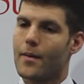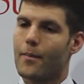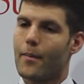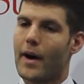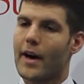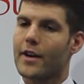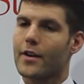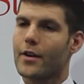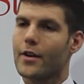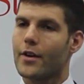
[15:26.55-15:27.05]

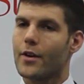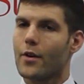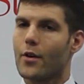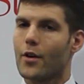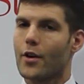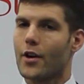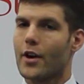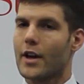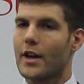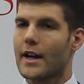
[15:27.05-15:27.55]
minor
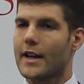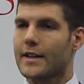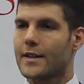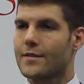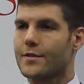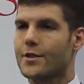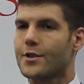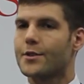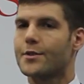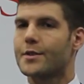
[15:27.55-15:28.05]
or
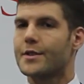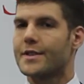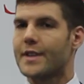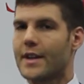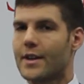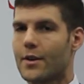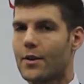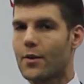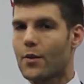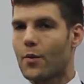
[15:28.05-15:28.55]
elective surgery
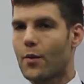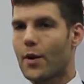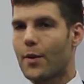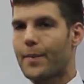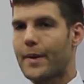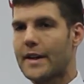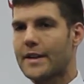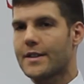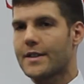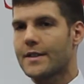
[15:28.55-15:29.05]
center where
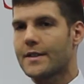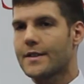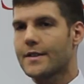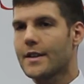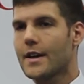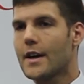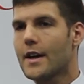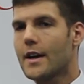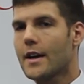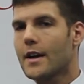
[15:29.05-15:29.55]
patients